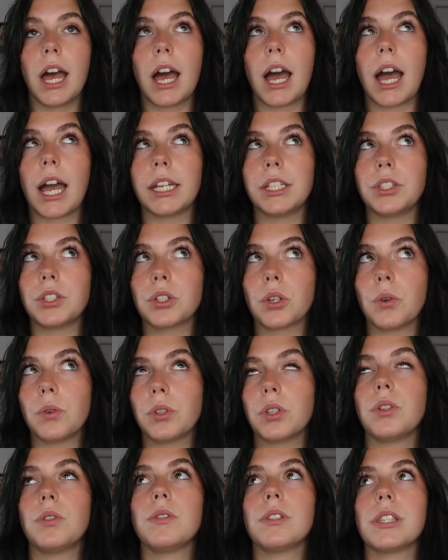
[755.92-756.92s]
I
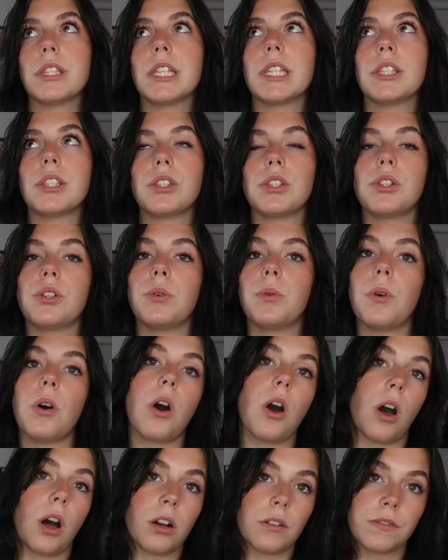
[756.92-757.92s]
don't use this too
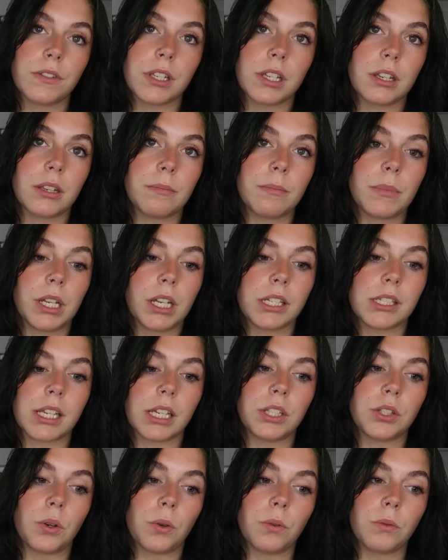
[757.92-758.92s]
often because I
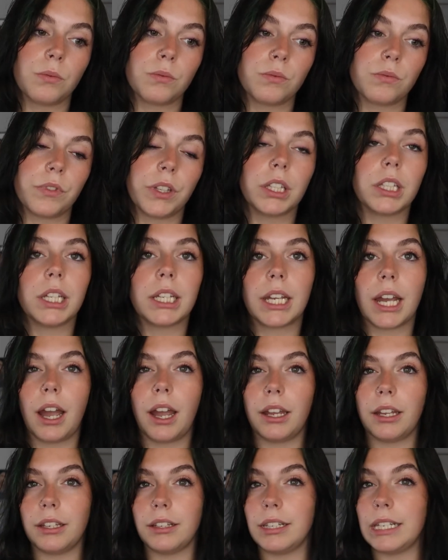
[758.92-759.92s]
don't feel like
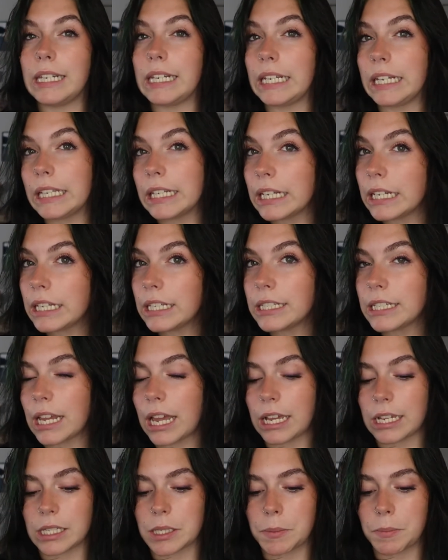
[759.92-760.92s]
I need it
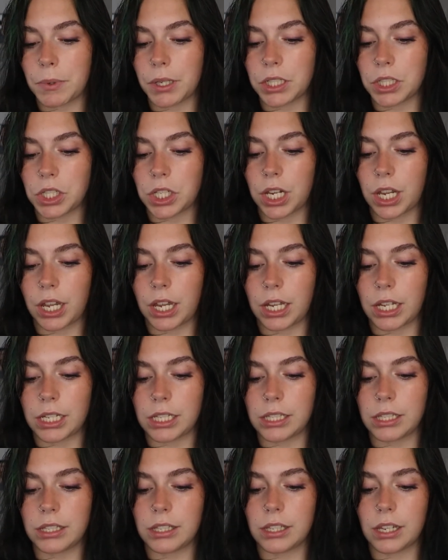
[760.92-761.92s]
as much
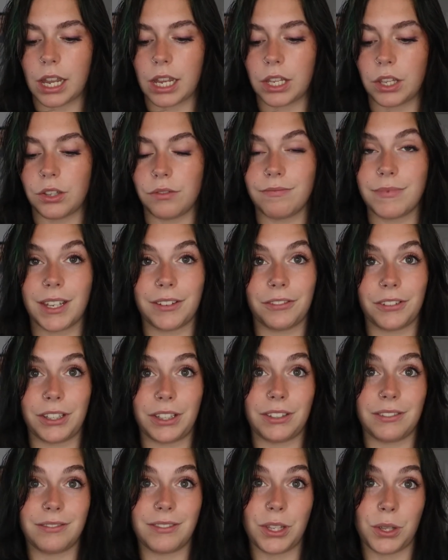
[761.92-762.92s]
as I
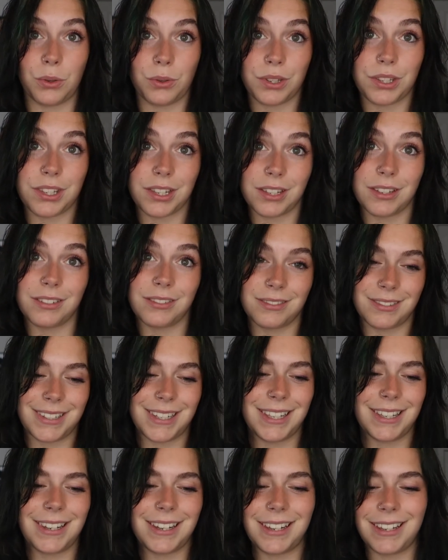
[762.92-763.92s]
definitely used to
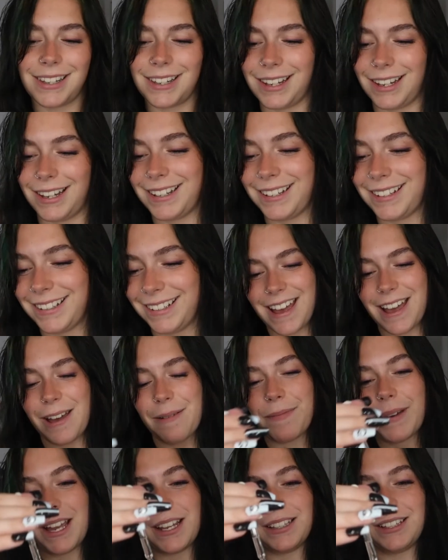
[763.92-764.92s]
need it.
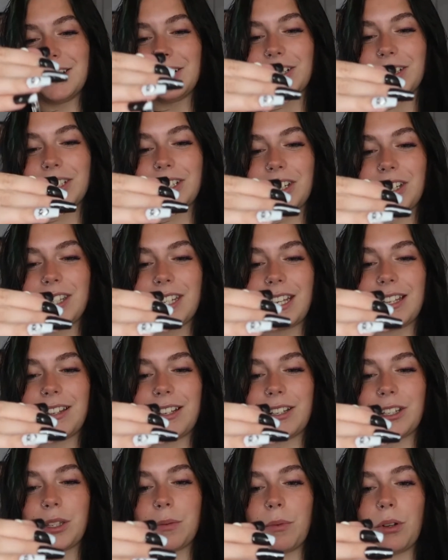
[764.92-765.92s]
I literally just take
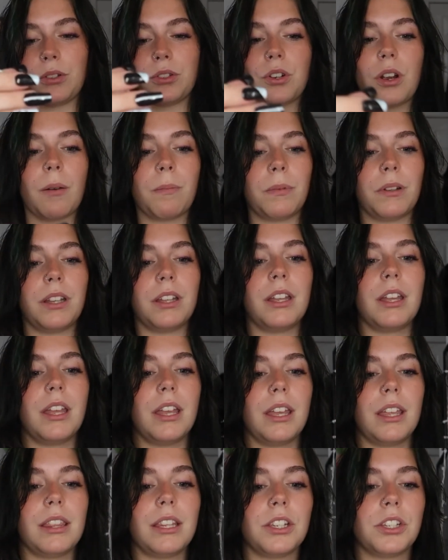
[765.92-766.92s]
like a small droplet,
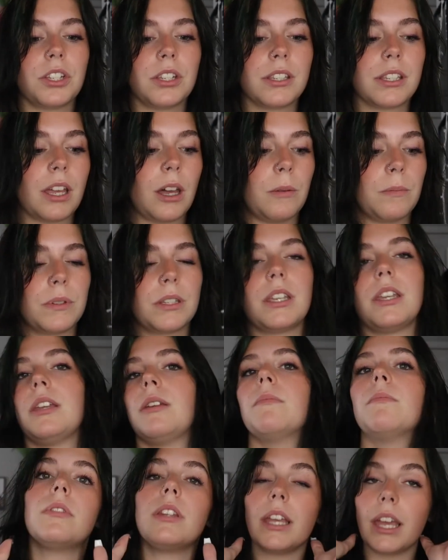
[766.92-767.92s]
and this just helps
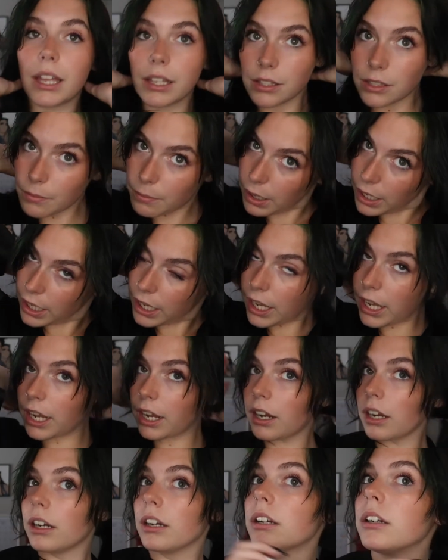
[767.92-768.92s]
keep the ends of my
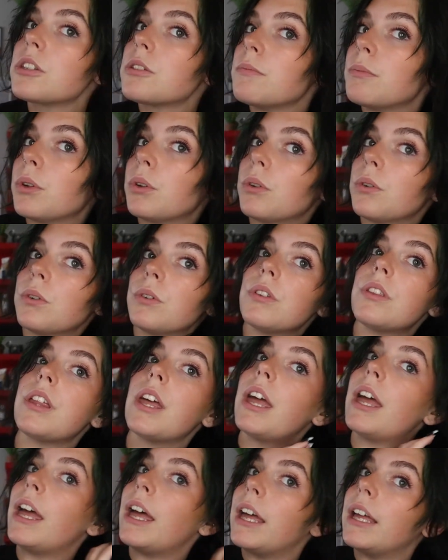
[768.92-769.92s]
hair smooth
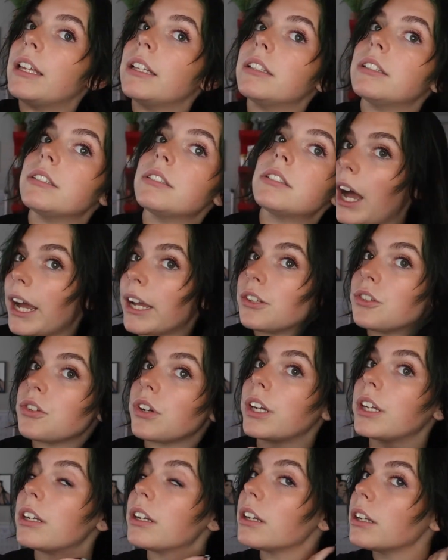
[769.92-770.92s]
and
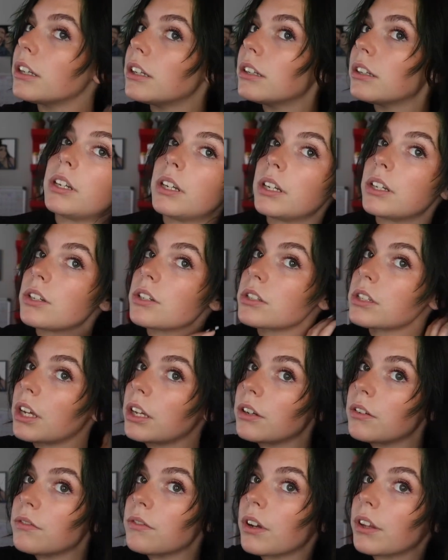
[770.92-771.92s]
hydrated. And I just
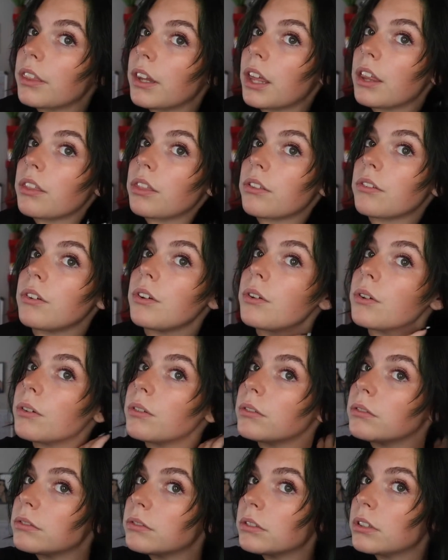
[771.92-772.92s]
kind of run that
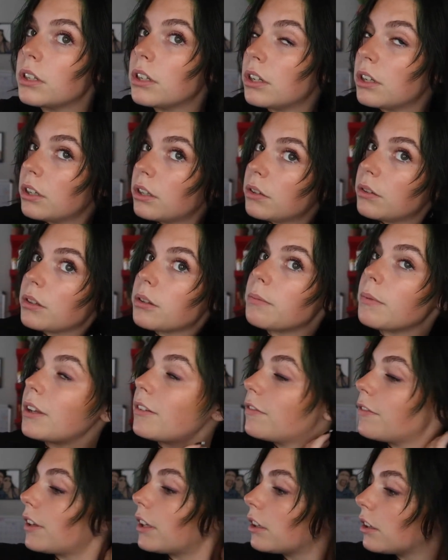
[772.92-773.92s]
through with my
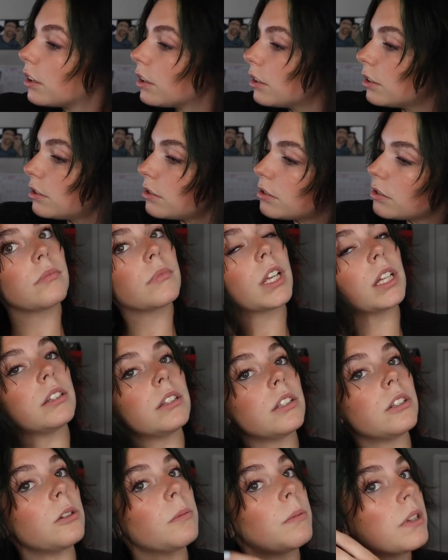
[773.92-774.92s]
fingers. A
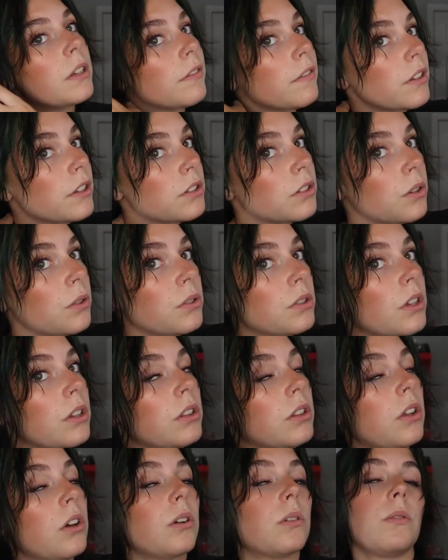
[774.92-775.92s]
little bit of this goes a
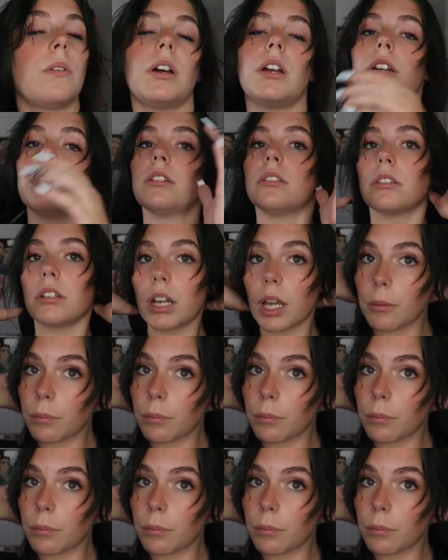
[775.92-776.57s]
long way, I